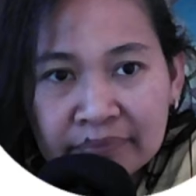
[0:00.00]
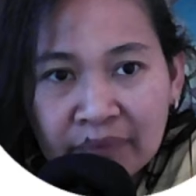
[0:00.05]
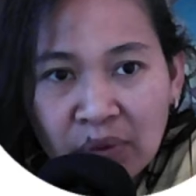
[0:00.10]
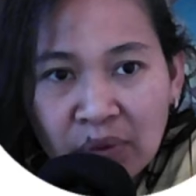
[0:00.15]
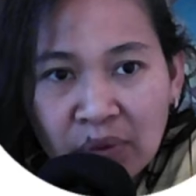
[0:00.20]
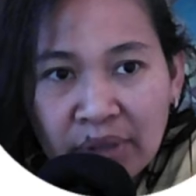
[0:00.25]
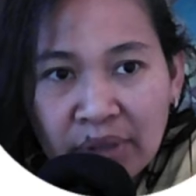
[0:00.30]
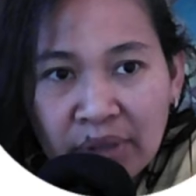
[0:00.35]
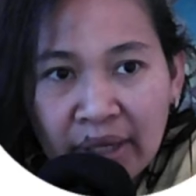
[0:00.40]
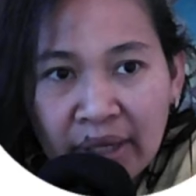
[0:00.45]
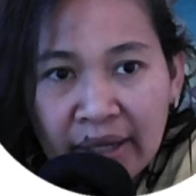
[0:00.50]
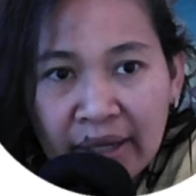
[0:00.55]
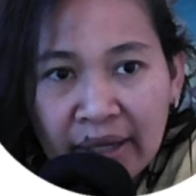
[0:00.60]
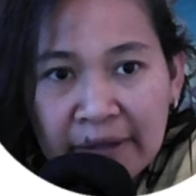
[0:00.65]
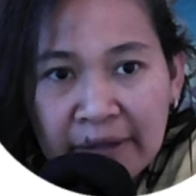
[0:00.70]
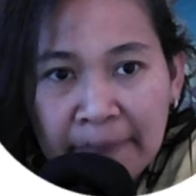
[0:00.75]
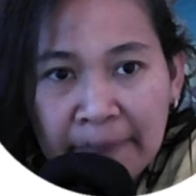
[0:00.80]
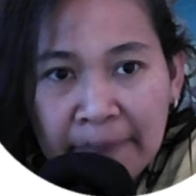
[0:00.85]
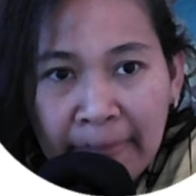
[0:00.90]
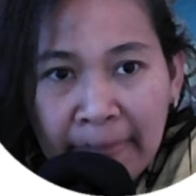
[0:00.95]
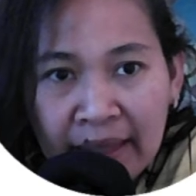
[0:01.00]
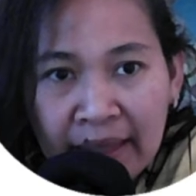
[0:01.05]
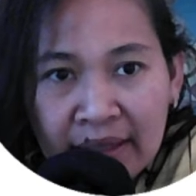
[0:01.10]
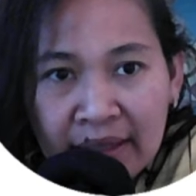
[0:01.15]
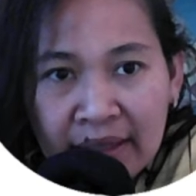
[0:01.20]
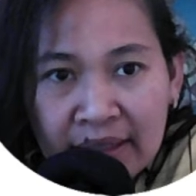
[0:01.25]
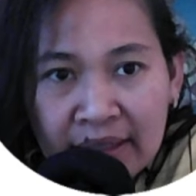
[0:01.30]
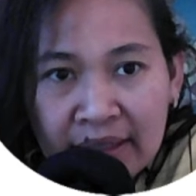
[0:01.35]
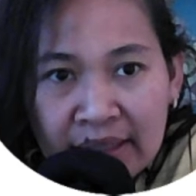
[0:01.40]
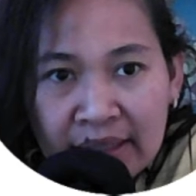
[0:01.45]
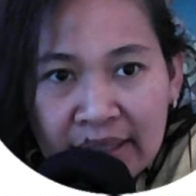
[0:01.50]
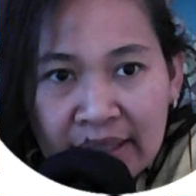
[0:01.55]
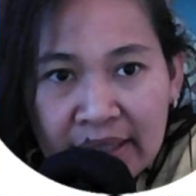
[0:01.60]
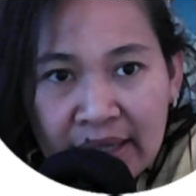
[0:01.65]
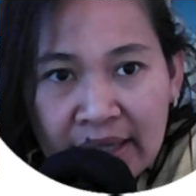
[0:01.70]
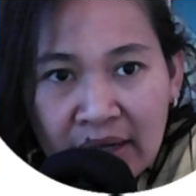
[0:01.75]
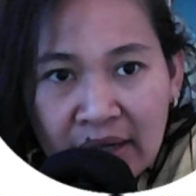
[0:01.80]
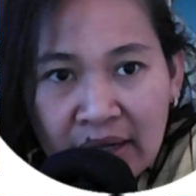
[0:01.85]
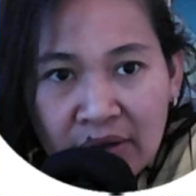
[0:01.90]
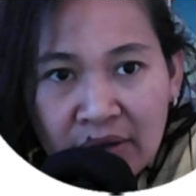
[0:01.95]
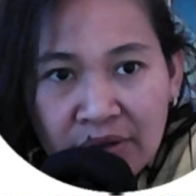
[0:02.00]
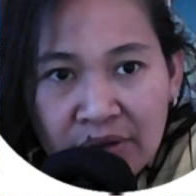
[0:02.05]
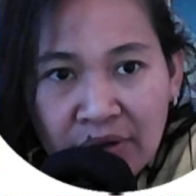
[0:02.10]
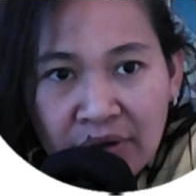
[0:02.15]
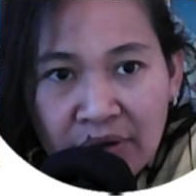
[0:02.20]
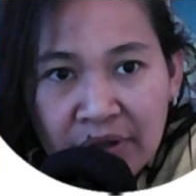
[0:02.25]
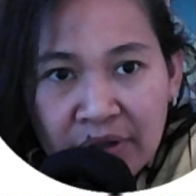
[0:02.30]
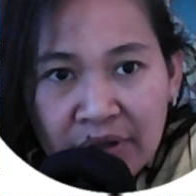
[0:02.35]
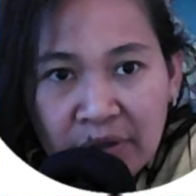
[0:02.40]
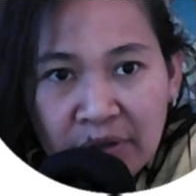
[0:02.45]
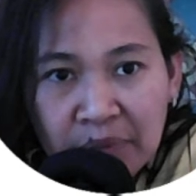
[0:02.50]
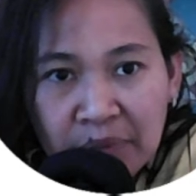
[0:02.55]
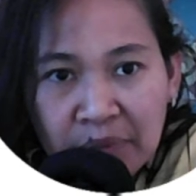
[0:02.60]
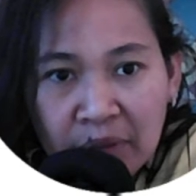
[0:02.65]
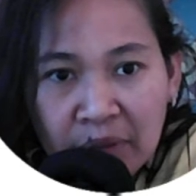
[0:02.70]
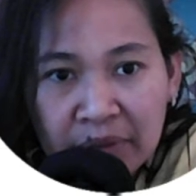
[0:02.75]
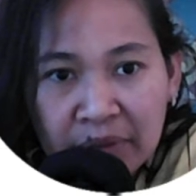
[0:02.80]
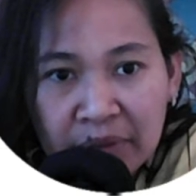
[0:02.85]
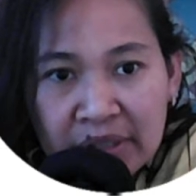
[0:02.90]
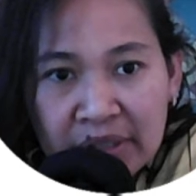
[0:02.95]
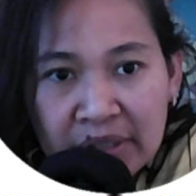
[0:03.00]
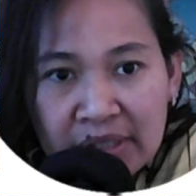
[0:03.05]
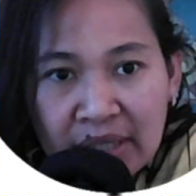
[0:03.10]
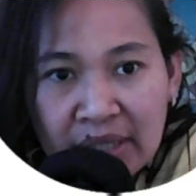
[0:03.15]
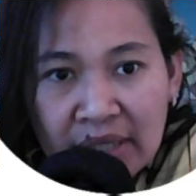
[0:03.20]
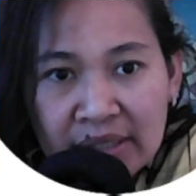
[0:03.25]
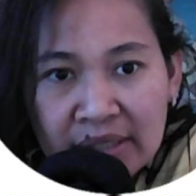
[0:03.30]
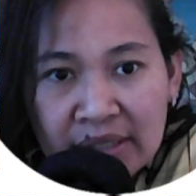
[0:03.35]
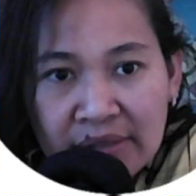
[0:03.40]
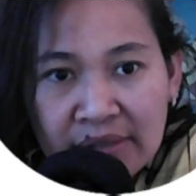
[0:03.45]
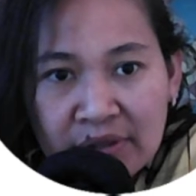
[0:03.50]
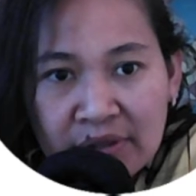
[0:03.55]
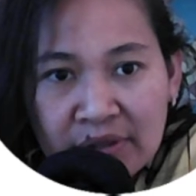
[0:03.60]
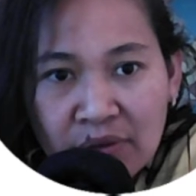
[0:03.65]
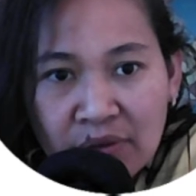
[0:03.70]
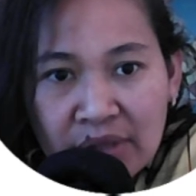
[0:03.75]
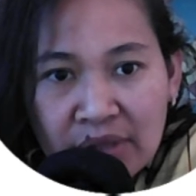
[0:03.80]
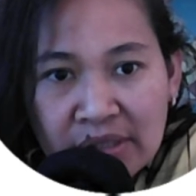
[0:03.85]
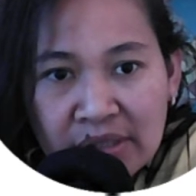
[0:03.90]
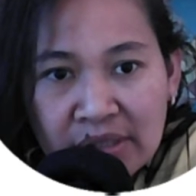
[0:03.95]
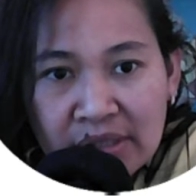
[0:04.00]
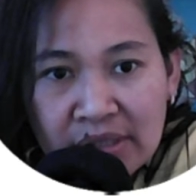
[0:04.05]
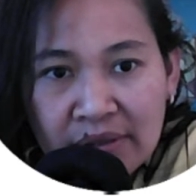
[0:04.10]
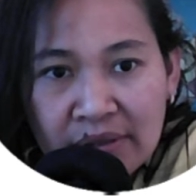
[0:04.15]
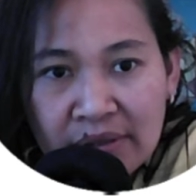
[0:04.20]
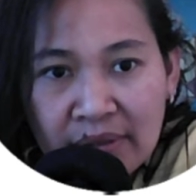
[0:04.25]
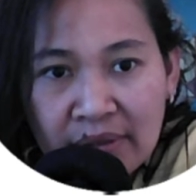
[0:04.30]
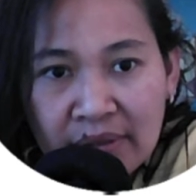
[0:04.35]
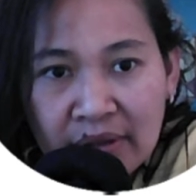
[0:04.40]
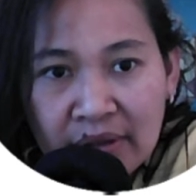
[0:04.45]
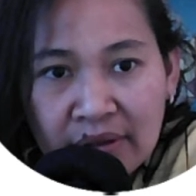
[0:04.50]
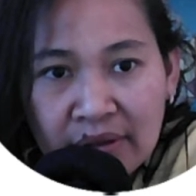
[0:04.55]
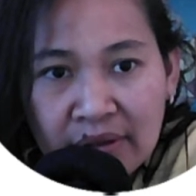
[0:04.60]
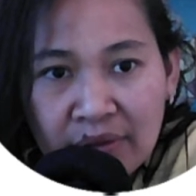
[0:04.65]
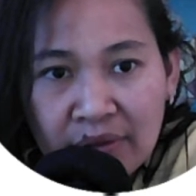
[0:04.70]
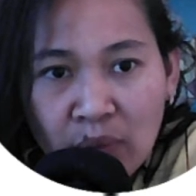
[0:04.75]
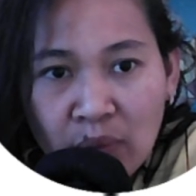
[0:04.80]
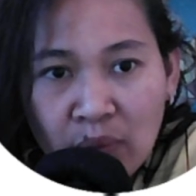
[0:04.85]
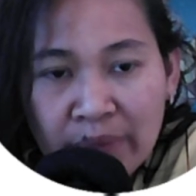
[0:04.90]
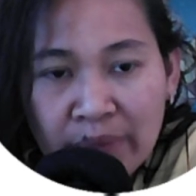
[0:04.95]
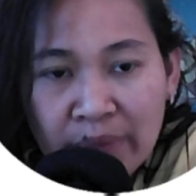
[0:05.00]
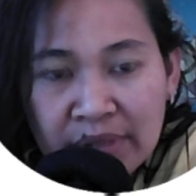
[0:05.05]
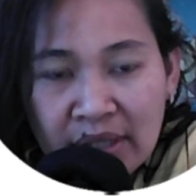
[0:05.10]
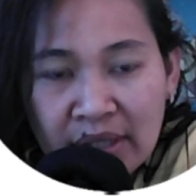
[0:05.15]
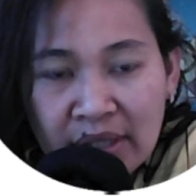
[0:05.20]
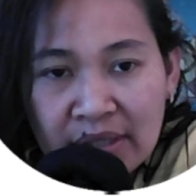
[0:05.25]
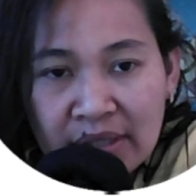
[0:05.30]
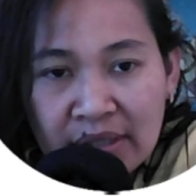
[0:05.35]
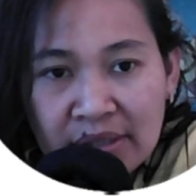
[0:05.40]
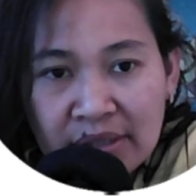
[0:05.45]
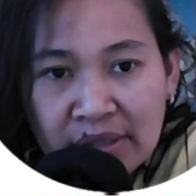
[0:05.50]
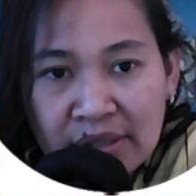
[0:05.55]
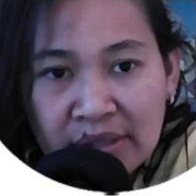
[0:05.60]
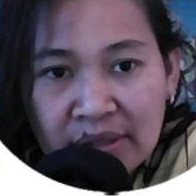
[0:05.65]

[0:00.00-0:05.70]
okay now you're in your property settings so this is the the website